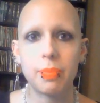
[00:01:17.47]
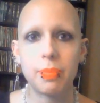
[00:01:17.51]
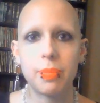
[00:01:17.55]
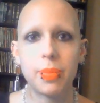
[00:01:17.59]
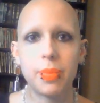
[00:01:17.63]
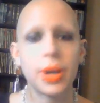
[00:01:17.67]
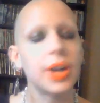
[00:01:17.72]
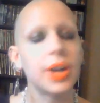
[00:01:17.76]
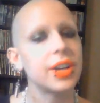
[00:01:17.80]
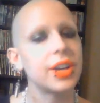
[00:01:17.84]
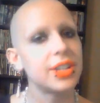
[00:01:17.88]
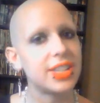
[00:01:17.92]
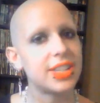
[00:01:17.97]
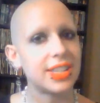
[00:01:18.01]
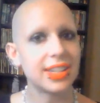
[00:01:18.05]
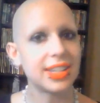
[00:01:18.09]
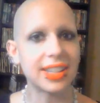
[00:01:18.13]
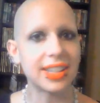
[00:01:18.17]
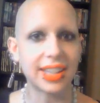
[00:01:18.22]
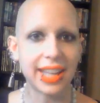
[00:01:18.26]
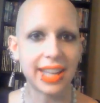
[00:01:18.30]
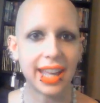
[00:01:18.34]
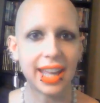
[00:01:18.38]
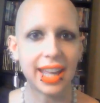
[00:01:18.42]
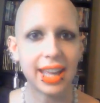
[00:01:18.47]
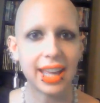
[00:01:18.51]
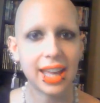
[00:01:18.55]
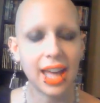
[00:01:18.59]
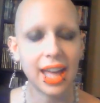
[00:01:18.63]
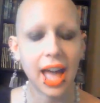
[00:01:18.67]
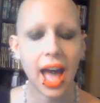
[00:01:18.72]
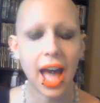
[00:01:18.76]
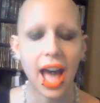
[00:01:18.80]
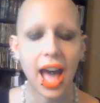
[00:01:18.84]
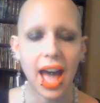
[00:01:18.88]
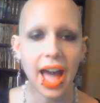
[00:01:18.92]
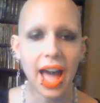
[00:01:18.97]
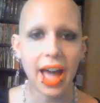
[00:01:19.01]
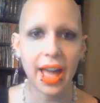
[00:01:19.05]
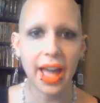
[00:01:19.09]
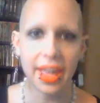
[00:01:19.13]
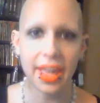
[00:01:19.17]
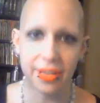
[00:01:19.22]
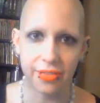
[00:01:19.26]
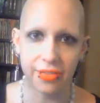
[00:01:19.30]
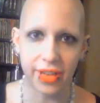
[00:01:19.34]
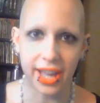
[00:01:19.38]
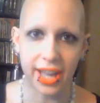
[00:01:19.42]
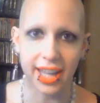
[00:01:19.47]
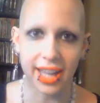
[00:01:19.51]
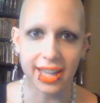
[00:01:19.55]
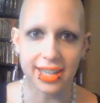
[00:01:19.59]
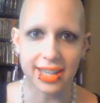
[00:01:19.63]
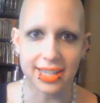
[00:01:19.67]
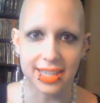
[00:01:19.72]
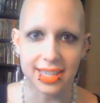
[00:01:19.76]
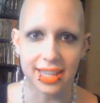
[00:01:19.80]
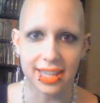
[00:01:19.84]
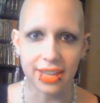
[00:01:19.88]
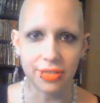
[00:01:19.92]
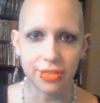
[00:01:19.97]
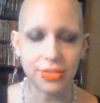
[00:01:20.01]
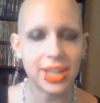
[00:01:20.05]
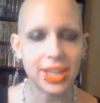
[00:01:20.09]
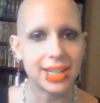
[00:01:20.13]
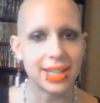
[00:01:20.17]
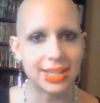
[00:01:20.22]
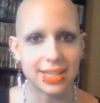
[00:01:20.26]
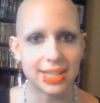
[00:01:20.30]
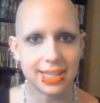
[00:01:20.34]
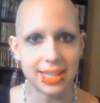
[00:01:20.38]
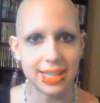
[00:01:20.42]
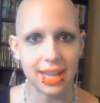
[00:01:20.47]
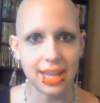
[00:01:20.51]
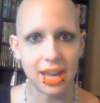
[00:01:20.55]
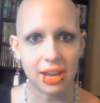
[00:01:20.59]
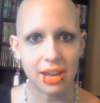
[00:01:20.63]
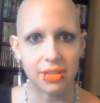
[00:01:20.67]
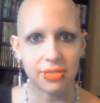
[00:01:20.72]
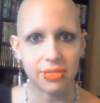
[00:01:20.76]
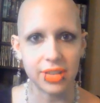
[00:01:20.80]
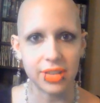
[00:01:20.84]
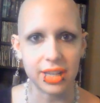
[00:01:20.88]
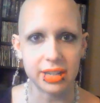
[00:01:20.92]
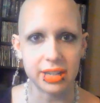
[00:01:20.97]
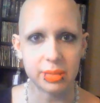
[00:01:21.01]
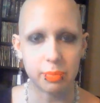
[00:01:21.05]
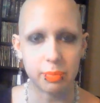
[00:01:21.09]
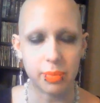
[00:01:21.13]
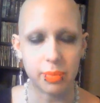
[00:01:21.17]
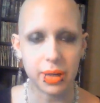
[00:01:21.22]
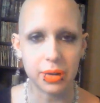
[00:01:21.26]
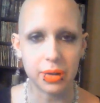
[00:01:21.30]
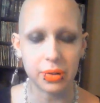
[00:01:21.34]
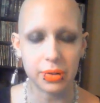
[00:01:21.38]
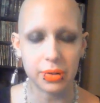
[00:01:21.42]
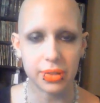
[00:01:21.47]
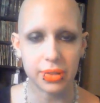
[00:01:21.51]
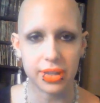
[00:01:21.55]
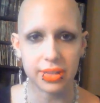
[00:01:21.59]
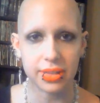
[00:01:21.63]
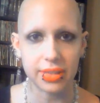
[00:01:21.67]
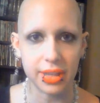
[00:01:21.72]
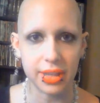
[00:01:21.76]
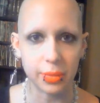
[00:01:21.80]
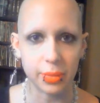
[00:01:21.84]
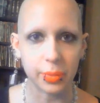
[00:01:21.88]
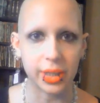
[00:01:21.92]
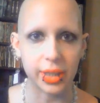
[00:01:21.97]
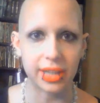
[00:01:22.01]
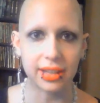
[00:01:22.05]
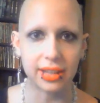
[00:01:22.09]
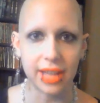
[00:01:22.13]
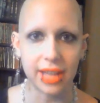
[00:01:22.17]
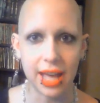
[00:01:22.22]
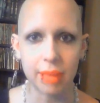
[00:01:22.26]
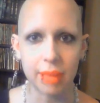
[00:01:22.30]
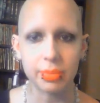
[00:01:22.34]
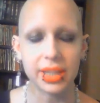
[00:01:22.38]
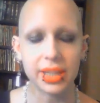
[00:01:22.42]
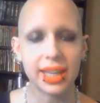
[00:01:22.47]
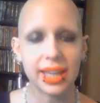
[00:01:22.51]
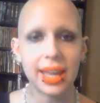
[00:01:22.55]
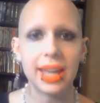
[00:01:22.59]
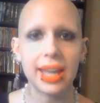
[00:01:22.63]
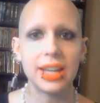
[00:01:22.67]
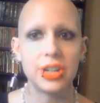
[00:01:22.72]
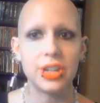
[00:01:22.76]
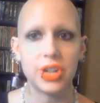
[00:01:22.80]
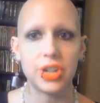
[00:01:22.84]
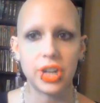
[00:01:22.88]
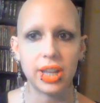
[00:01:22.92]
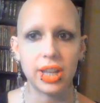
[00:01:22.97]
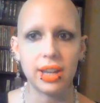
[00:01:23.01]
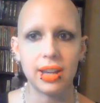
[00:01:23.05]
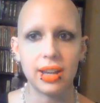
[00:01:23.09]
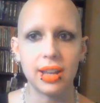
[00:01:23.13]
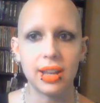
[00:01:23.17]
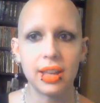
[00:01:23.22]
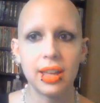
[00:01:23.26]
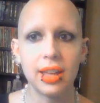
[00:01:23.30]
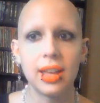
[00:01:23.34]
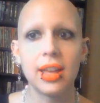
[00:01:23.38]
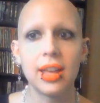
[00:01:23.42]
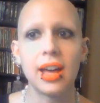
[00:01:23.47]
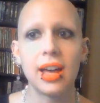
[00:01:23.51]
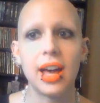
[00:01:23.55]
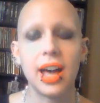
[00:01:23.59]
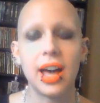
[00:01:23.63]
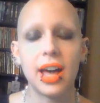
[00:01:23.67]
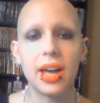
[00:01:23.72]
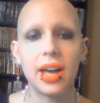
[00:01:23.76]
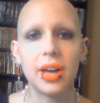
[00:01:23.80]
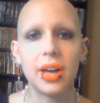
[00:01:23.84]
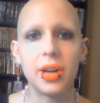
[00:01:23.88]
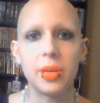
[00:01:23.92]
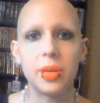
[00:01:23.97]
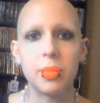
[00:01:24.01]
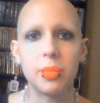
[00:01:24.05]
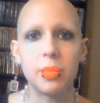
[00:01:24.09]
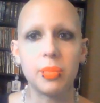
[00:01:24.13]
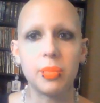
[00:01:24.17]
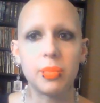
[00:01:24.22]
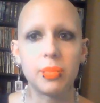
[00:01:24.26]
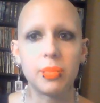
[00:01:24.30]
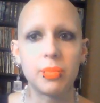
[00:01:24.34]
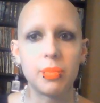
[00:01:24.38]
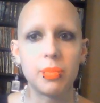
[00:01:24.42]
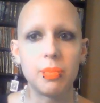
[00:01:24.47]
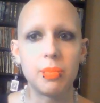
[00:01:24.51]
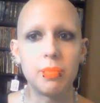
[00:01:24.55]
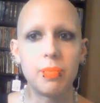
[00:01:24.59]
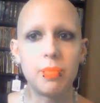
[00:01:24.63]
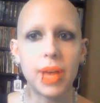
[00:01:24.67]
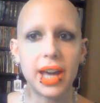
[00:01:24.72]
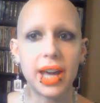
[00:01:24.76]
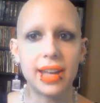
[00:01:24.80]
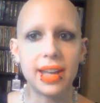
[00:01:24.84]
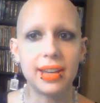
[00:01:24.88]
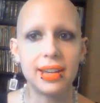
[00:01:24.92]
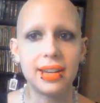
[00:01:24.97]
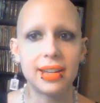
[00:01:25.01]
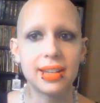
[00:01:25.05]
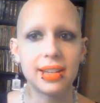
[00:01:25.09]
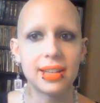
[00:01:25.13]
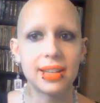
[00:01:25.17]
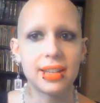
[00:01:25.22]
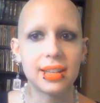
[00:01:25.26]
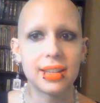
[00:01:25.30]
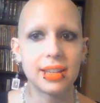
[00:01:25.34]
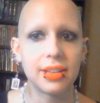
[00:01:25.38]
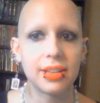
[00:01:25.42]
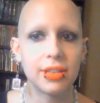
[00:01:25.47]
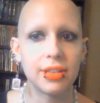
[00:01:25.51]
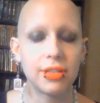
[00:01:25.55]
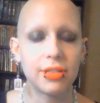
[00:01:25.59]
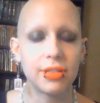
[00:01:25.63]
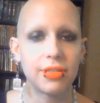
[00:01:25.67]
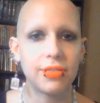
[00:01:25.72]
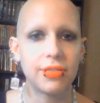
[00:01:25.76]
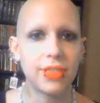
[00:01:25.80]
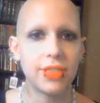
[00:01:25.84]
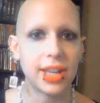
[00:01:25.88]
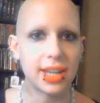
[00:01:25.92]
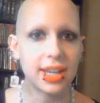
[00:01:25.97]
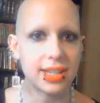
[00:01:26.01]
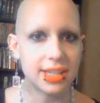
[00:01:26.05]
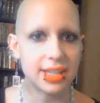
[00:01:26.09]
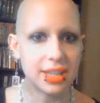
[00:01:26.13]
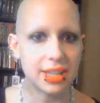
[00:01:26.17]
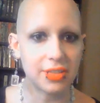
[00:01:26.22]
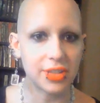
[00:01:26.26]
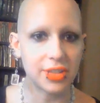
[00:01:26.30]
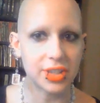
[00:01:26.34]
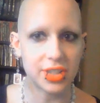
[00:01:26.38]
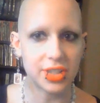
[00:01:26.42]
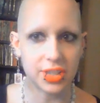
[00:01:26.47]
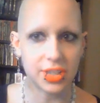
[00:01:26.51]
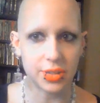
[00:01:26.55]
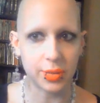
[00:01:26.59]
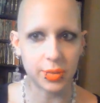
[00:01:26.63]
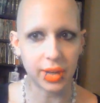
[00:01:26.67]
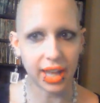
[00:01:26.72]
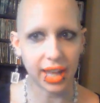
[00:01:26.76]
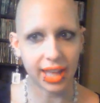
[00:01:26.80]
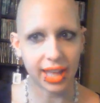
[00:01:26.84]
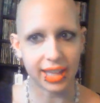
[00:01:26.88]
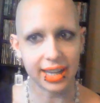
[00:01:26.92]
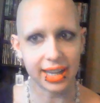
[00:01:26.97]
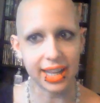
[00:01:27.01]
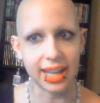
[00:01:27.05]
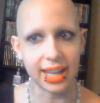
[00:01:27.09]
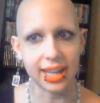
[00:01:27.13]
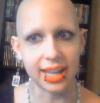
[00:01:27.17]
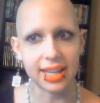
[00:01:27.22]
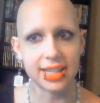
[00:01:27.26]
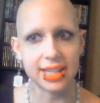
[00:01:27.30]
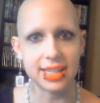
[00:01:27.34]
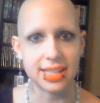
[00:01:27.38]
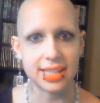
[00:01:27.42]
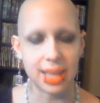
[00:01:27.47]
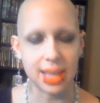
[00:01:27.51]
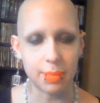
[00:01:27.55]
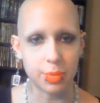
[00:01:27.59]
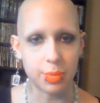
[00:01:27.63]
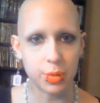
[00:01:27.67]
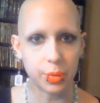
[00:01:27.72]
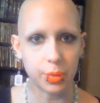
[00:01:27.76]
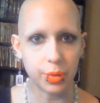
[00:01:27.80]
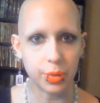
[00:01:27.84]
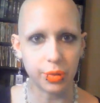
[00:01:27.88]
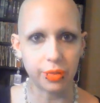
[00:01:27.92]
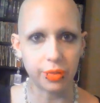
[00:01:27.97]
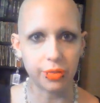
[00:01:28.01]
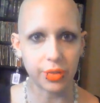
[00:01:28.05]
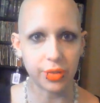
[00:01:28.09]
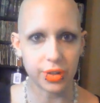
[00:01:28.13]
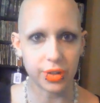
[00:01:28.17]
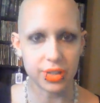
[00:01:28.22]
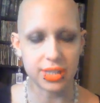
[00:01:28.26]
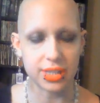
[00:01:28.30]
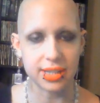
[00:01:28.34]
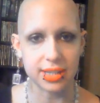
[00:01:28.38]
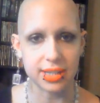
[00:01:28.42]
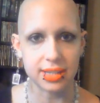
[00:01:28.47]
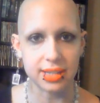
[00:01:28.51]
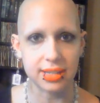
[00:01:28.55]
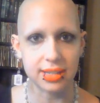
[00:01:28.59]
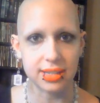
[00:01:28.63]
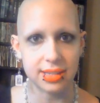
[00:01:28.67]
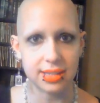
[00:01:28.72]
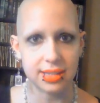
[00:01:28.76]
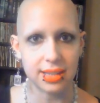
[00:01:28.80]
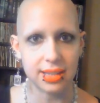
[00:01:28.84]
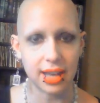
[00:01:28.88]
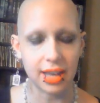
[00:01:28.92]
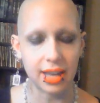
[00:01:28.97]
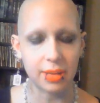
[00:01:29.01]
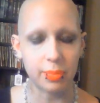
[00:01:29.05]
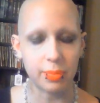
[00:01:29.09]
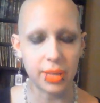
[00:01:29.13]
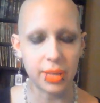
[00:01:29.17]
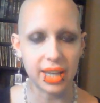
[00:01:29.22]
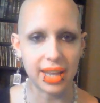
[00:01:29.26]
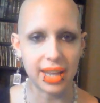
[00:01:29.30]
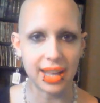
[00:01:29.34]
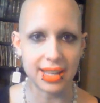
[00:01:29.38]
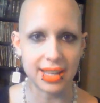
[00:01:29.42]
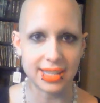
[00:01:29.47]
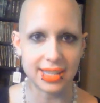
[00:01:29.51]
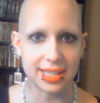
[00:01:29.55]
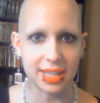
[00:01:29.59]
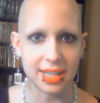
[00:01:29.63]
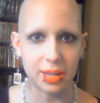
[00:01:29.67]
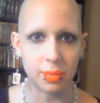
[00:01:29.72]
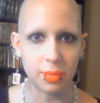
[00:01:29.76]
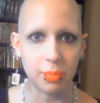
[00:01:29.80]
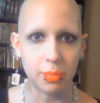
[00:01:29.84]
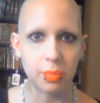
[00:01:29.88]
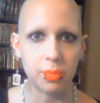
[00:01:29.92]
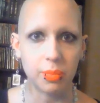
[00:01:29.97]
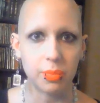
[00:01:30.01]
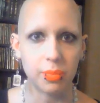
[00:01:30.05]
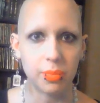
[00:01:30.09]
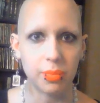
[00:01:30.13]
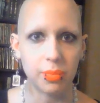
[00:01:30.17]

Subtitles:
personally, I find the fantasy of it better than the real application, but fantasy versus reality, conceptual versus BDSM